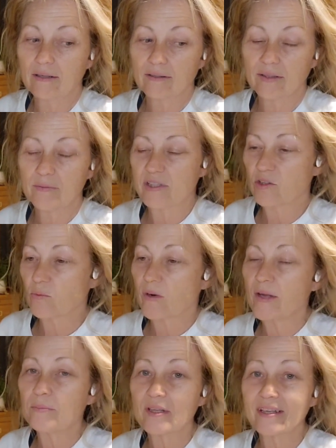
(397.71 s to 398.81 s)
he was at the
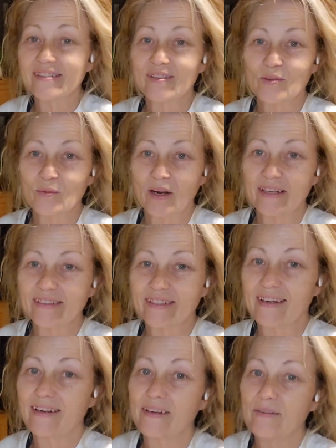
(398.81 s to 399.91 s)
right place at the right
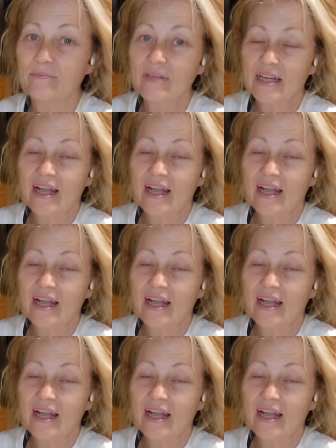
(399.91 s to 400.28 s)
time,